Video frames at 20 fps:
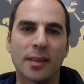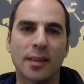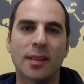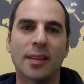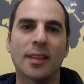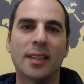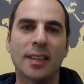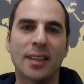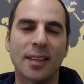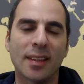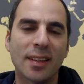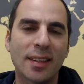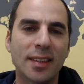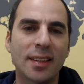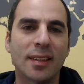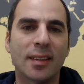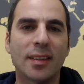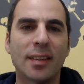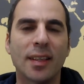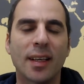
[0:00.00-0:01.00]
He
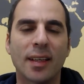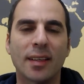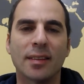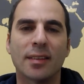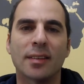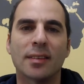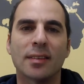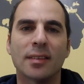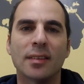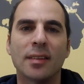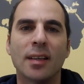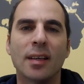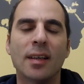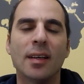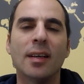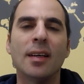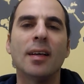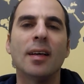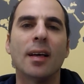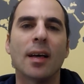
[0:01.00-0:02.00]
deleted the ASIN
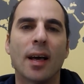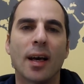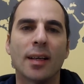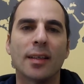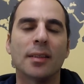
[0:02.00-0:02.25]
and